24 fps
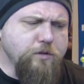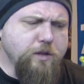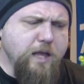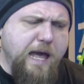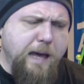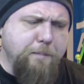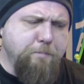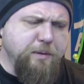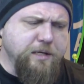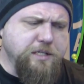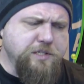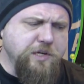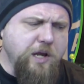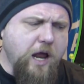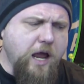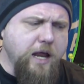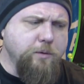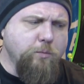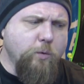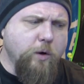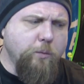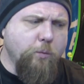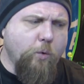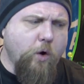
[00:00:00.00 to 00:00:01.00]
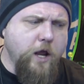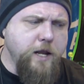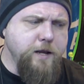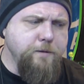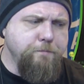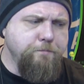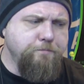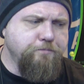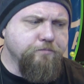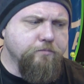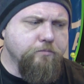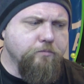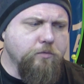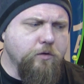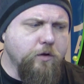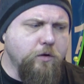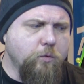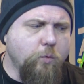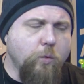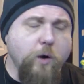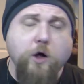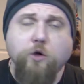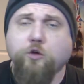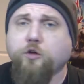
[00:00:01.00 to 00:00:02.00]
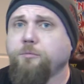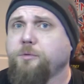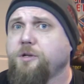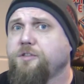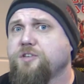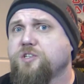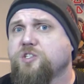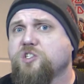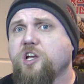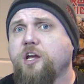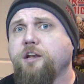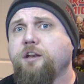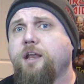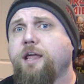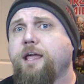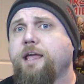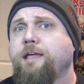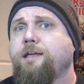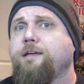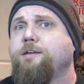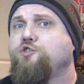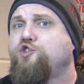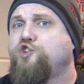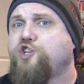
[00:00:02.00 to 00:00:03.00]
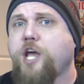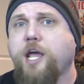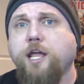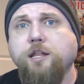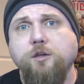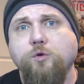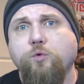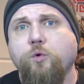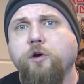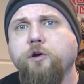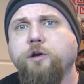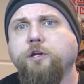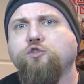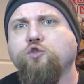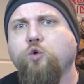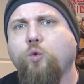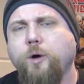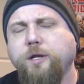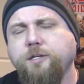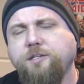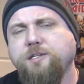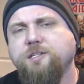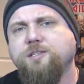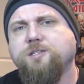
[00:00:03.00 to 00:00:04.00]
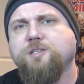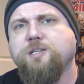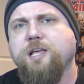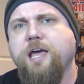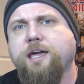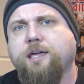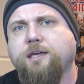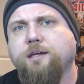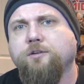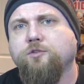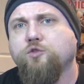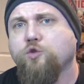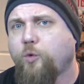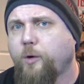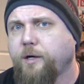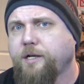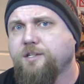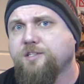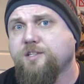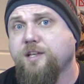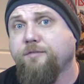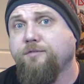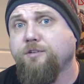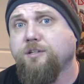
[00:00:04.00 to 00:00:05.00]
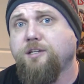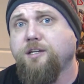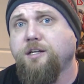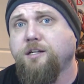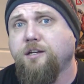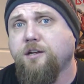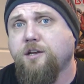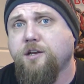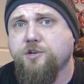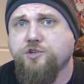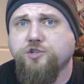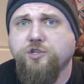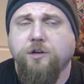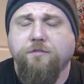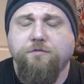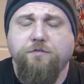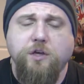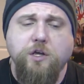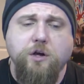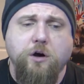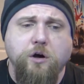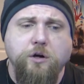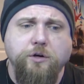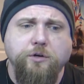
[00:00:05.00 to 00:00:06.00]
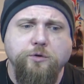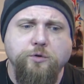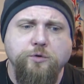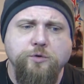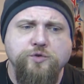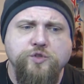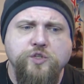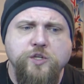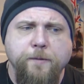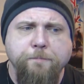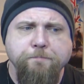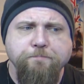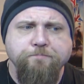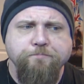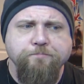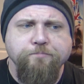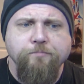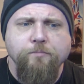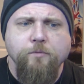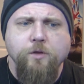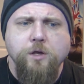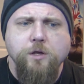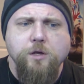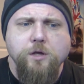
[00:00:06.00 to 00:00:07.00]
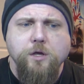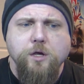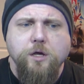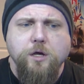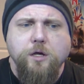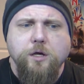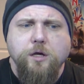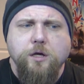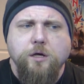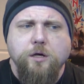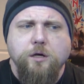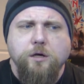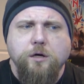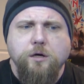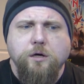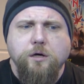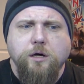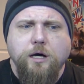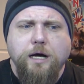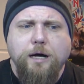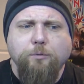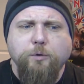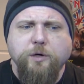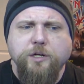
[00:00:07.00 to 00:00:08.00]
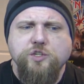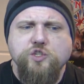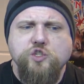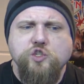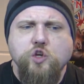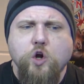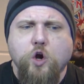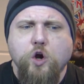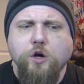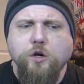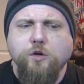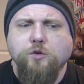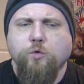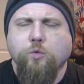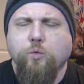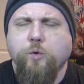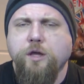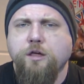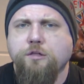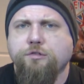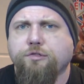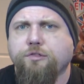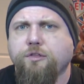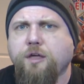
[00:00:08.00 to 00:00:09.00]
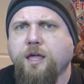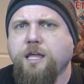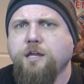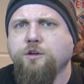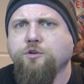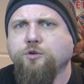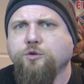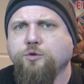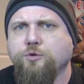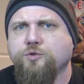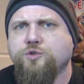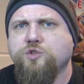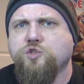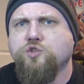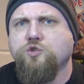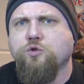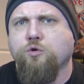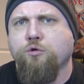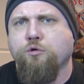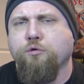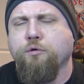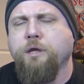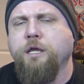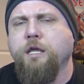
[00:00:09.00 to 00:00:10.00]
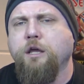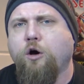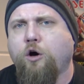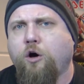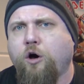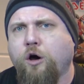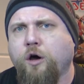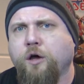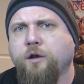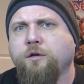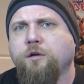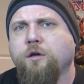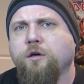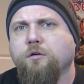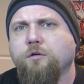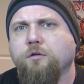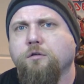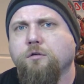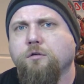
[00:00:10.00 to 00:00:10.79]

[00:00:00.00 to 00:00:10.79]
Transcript: Epyx 911. Welcome to the Sunday, January 22nd, 2017 edition of VR News. I want to start with a news story on